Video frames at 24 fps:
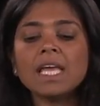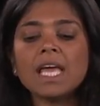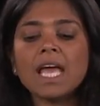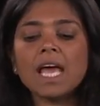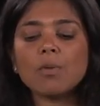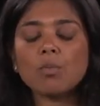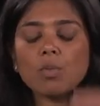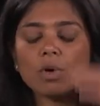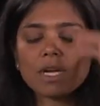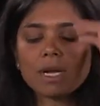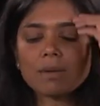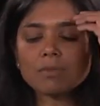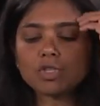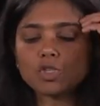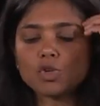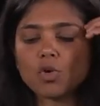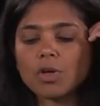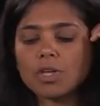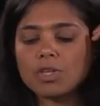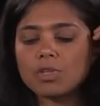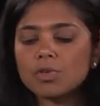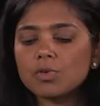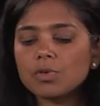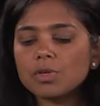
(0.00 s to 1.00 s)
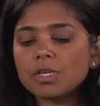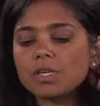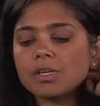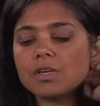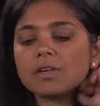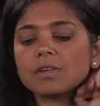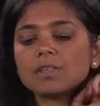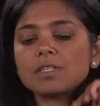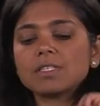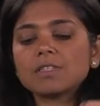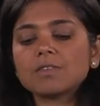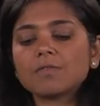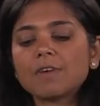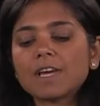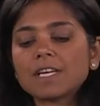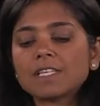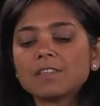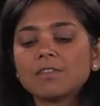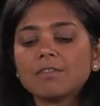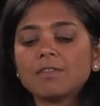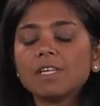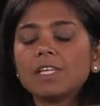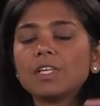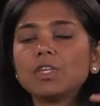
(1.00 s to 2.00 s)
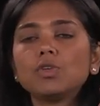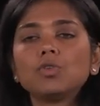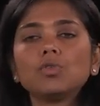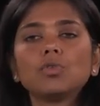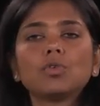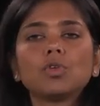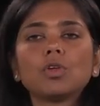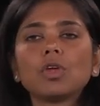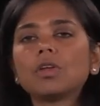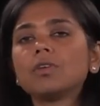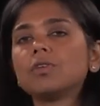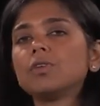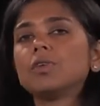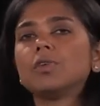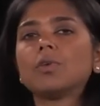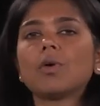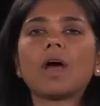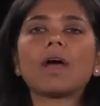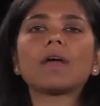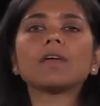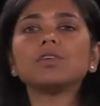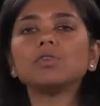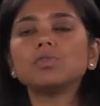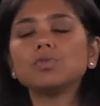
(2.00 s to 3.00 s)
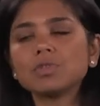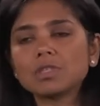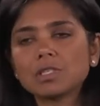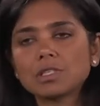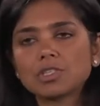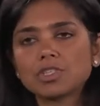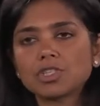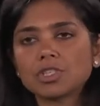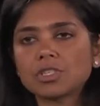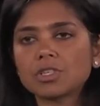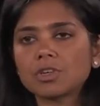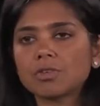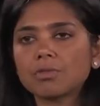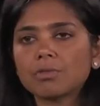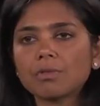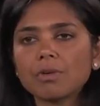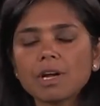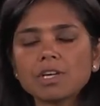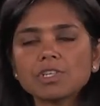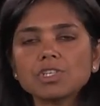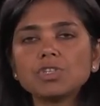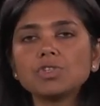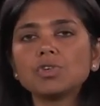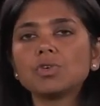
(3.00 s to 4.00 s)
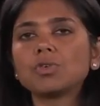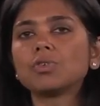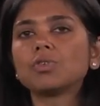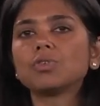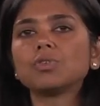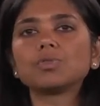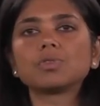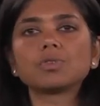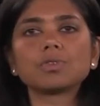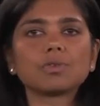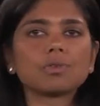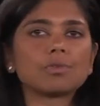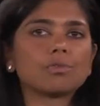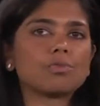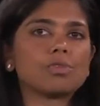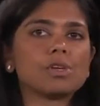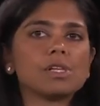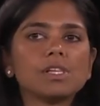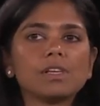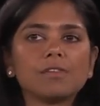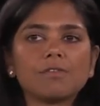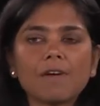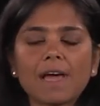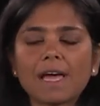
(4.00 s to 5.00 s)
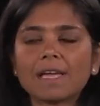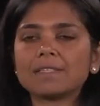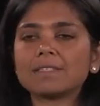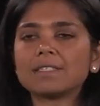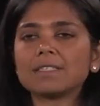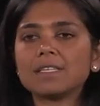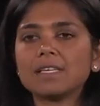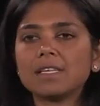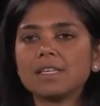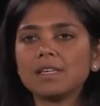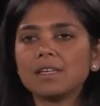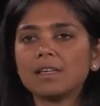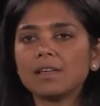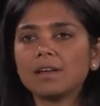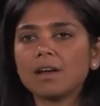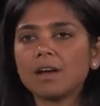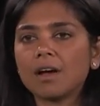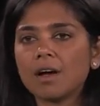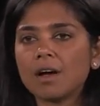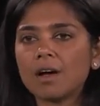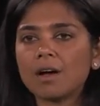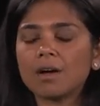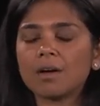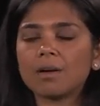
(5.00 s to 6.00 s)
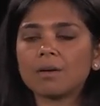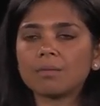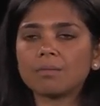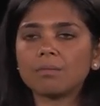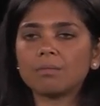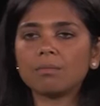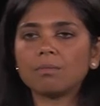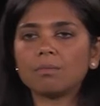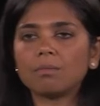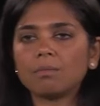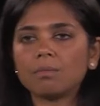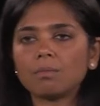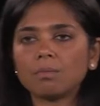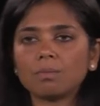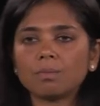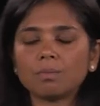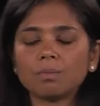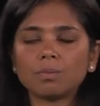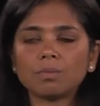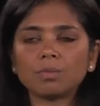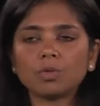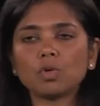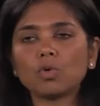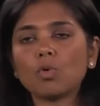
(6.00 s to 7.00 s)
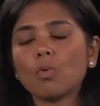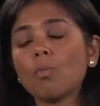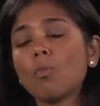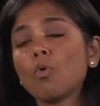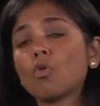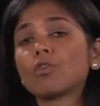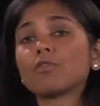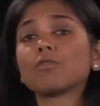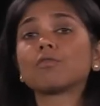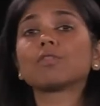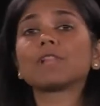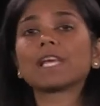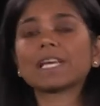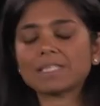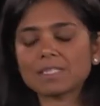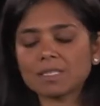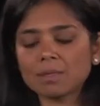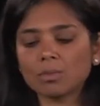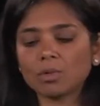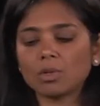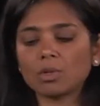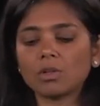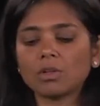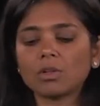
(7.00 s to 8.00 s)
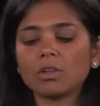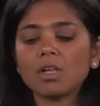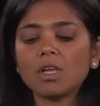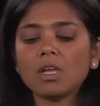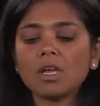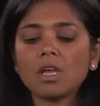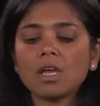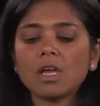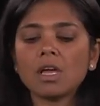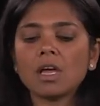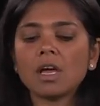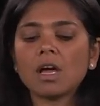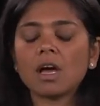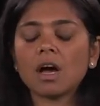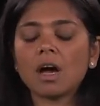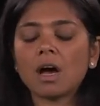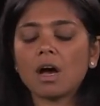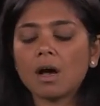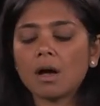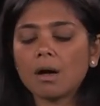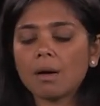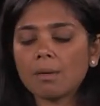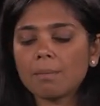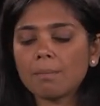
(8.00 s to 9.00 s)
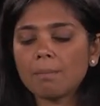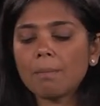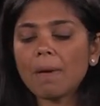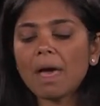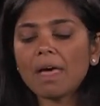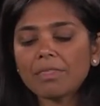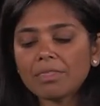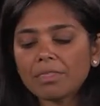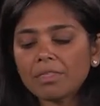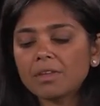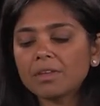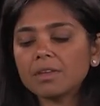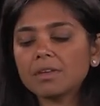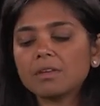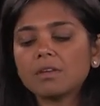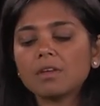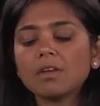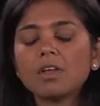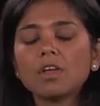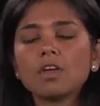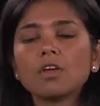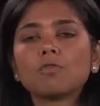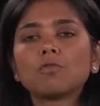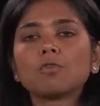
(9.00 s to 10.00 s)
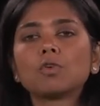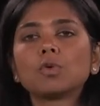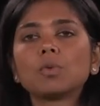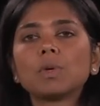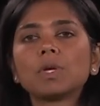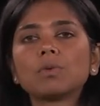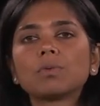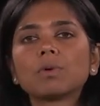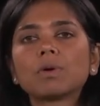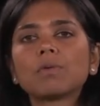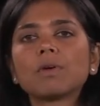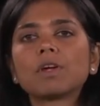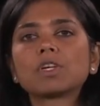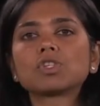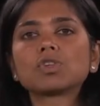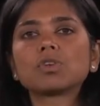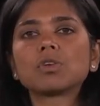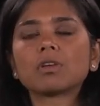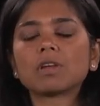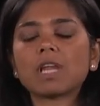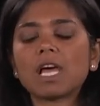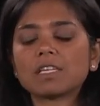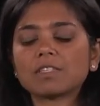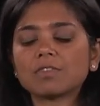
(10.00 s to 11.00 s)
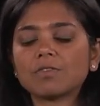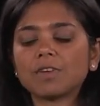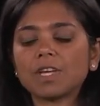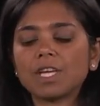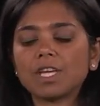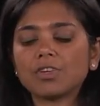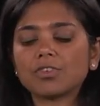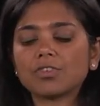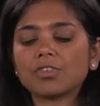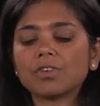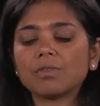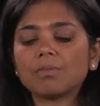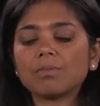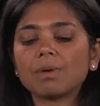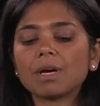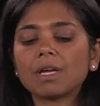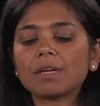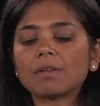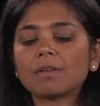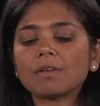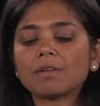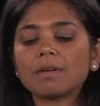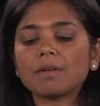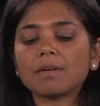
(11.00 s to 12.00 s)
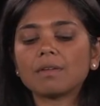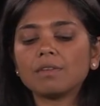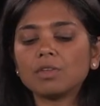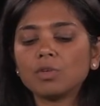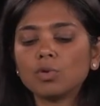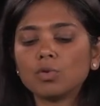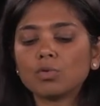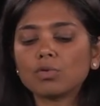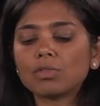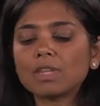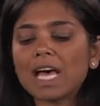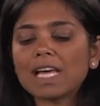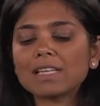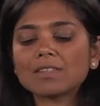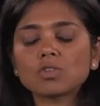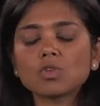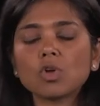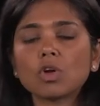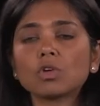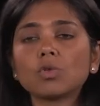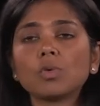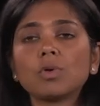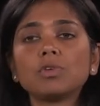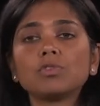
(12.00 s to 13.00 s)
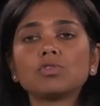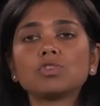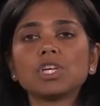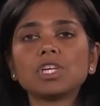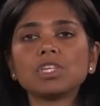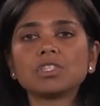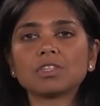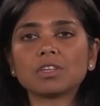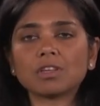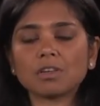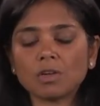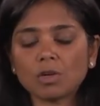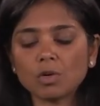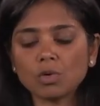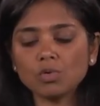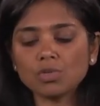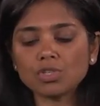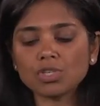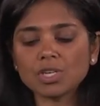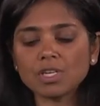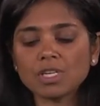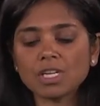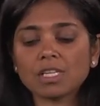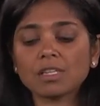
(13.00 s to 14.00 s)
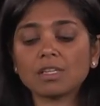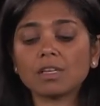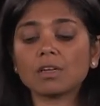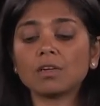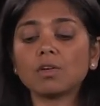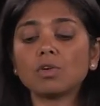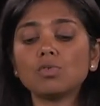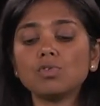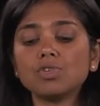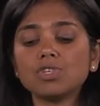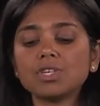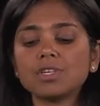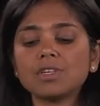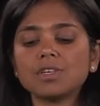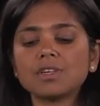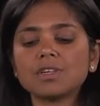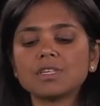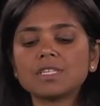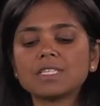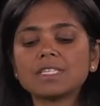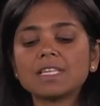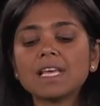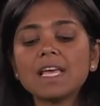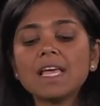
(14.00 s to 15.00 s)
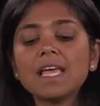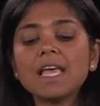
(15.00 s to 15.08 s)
And what I'm showing you here is effectively, and you know, I use logistic regression. You could use a really fancy, um, you know, more flexible uh, method for doing regression or classification, but you know that's not going to change the conclusion here. And the conclusion here is,